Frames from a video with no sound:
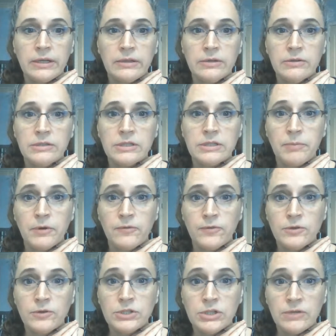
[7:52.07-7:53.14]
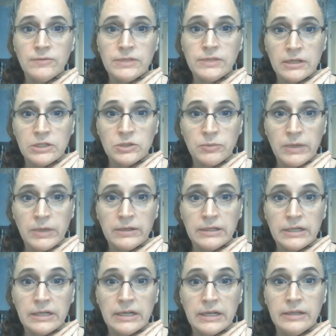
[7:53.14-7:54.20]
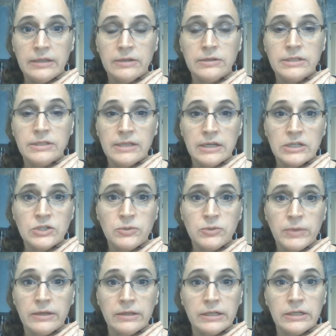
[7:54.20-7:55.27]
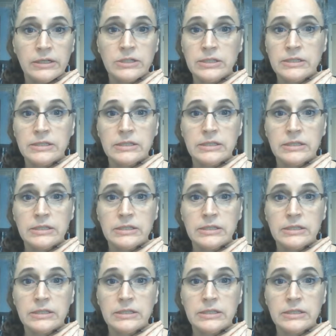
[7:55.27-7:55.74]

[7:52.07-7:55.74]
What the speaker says: There is a perversion of sexuality, and there is sexuality, just